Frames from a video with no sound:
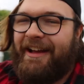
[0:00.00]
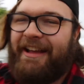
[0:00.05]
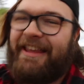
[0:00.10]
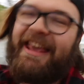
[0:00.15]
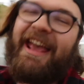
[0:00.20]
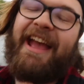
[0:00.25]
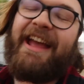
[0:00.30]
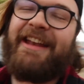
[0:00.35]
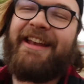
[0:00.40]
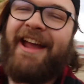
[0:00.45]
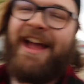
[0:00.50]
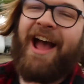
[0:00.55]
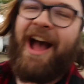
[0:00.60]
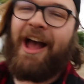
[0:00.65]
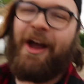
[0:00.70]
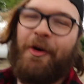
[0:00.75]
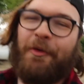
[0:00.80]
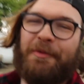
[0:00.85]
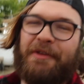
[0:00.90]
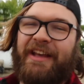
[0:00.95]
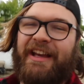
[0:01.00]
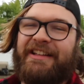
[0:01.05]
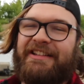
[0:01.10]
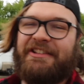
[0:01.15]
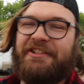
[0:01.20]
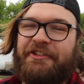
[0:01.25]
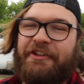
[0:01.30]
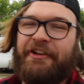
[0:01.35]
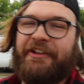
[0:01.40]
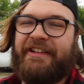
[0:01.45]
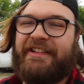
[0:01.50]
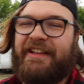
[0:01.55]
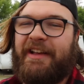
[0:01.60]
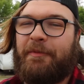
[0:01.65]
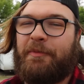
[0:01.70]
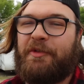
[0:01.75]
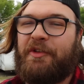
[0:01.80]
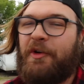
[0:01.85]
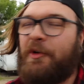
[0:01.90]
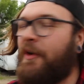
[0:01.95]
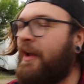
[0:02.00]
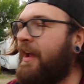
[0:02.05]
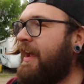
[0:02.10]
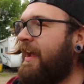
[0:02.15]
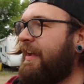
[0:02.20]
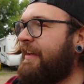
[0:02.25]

Again, I hope you guys enjoyed this episode.